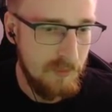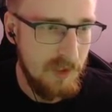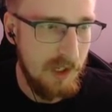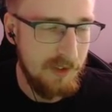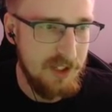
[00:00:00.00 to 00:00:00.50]

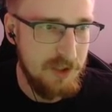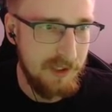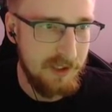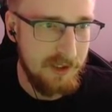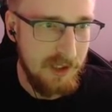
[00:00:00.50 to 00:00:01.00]
Oh, they
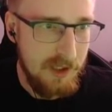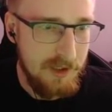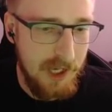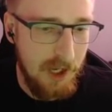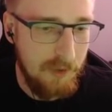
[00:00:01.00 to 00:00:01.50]
surrendered?
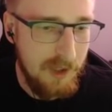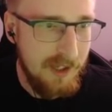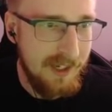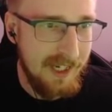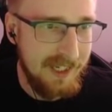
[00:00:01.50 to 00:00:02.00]
No!
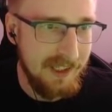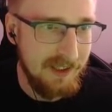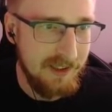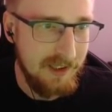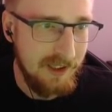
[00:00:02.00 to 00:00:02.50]
Get a
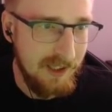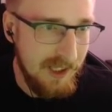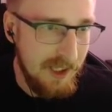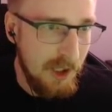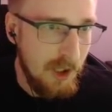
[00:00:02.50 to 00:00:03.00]
kill!
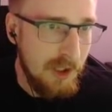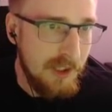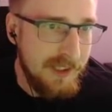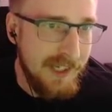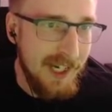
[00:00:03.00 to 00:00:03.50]

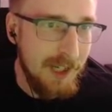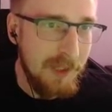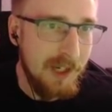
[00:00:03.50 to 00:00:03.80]
Get him!